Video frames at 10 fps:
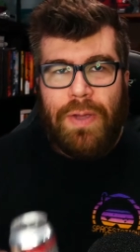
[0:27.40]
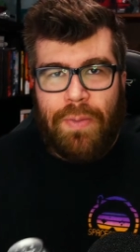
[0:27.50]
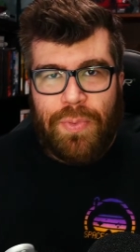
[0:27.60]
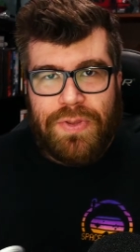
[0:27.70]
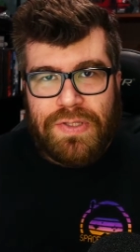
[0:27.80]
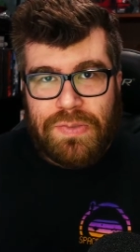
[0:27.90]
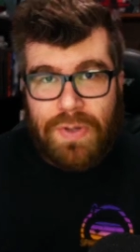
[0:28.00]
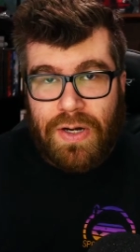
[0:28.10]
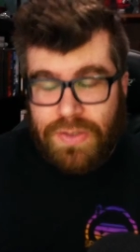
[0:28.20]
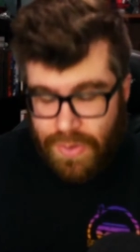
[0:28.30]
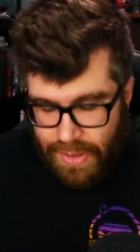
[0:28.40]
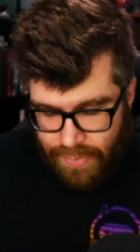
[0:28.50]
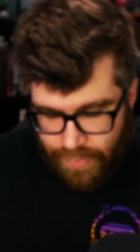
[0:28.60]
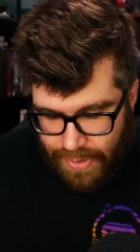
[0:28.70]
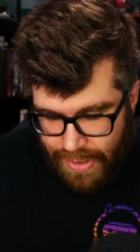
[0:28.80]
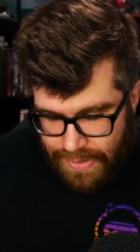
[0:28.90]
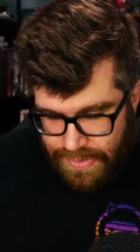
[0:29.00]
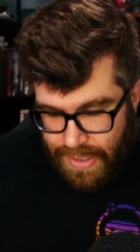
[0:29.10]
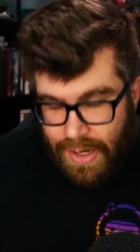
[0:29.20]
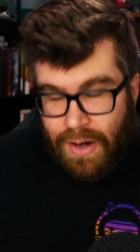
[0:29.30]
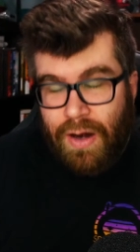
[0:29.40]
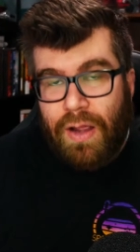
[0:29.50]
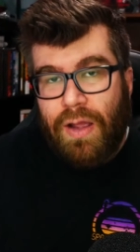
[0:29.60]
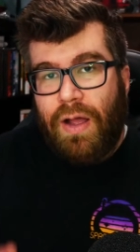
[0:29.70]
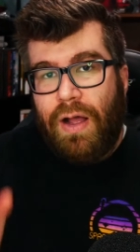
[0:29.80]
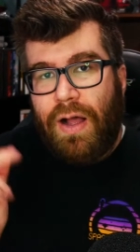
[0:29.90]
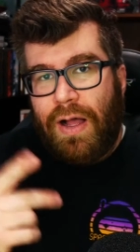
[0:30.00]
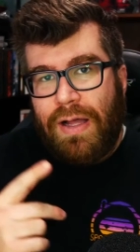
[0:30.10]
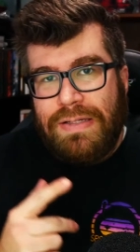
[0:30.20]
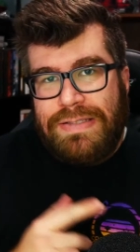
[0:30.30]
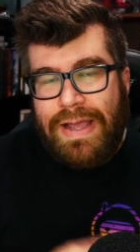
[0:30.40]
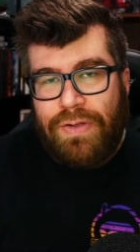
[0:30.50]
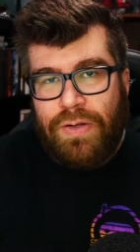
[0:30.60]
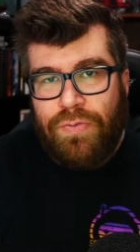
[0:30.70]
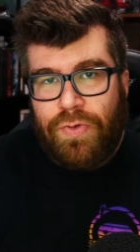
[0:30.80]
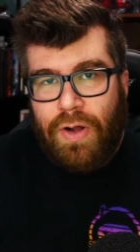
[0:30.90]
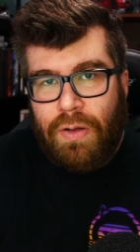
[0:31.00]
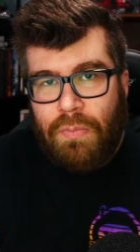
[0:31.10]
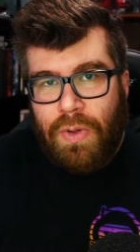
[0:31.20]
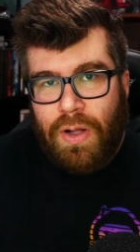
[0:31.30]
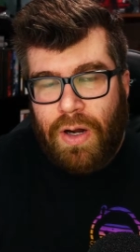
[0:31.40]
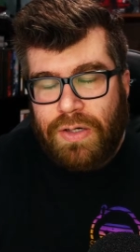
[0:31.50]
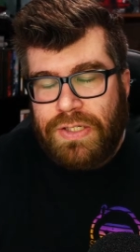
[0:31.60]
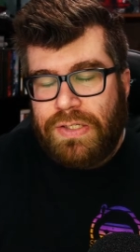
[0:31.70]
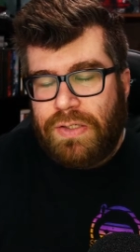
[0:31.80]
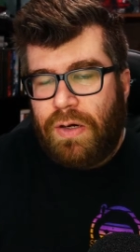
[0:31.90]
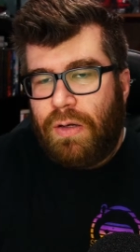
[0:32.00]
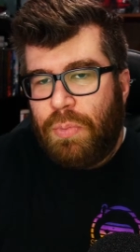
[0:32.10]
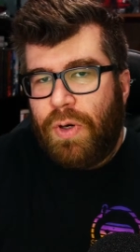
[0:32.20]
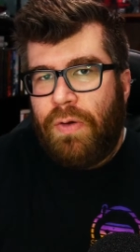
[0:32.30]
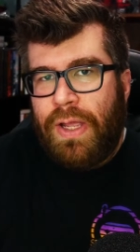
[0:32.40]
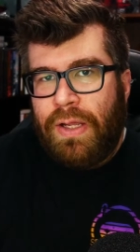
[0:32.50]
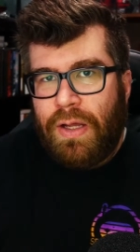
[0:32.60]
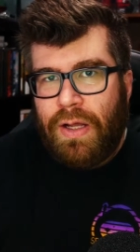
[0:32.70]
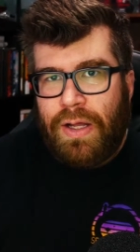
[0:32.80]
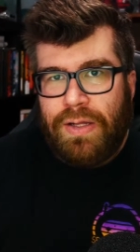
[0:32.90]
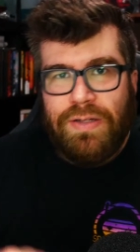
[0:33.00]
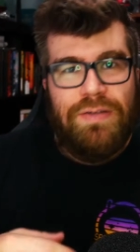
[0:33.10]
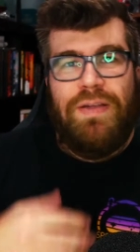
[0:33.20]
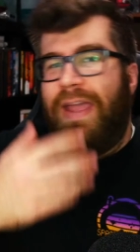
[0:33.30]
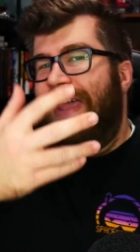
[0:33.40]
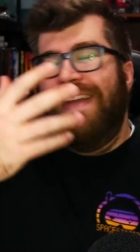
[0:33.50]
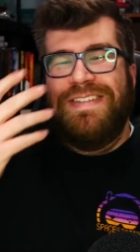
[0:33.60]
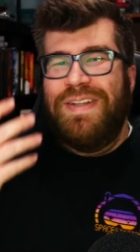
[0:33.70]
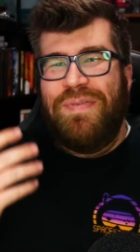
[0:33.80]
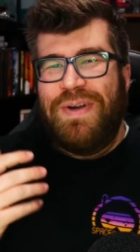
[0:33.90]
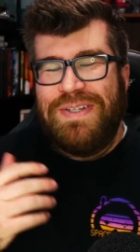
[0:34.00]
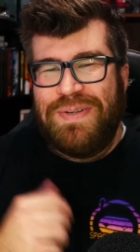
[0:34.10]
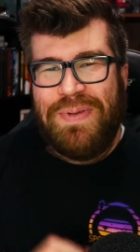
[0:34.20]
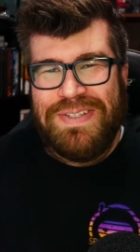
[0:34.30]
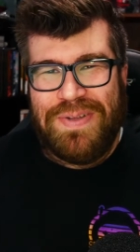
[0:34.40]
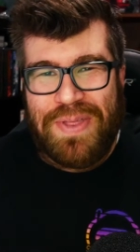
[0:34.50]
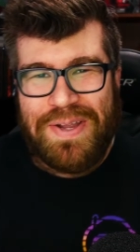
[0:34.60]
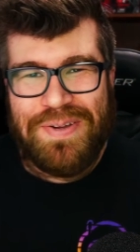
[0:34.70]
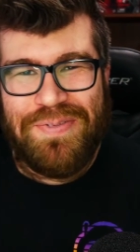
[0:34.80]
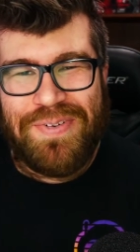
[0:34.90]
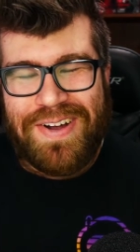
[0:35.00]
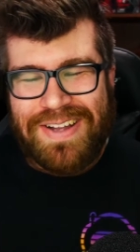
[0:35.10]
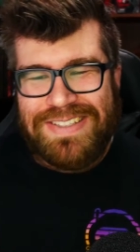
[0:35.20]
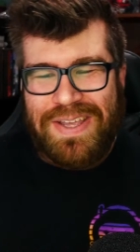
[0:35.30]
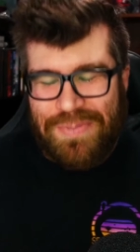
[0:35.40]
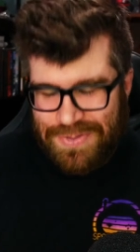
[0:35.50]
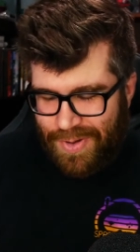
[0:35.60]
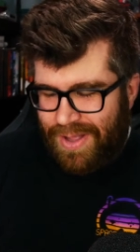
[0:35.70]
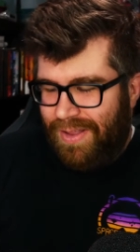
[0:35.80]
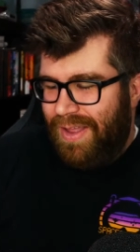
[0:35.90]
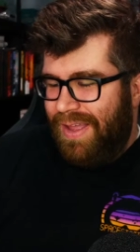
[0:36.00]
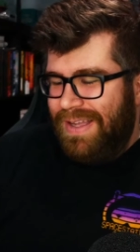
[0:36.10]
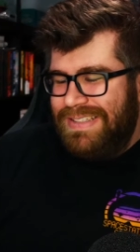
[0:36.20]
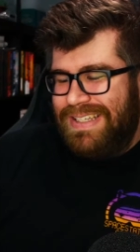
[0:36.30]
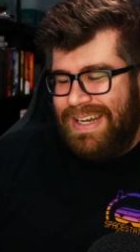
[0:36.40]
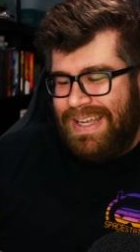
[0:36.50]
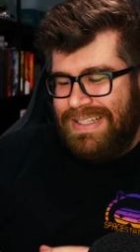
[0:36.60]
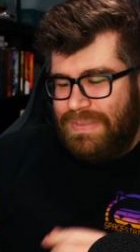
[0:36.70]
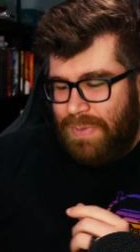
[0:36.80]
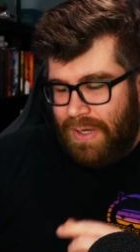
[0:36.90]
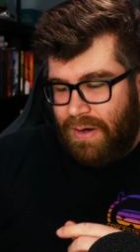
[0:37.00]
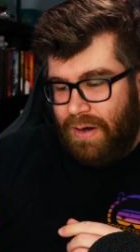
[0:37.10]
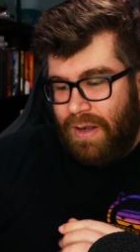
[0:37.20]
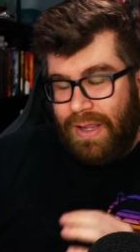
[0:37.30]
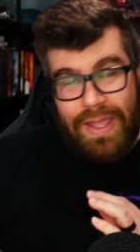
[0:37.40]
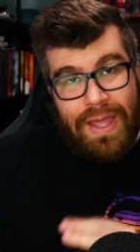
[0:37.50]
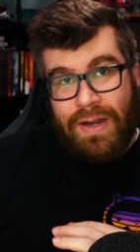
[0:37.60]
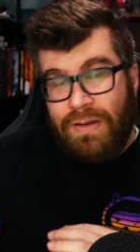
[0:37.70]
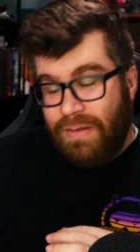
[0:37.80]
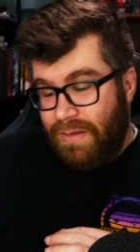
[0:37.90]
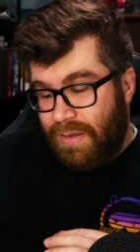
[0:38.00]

me up with this beer, so thank you for the guys there. Uh, Devin from Arctic Circle Brewing uh, hand delivered it to me, so thank you for, uh, to him as well. Tonight's beer, again,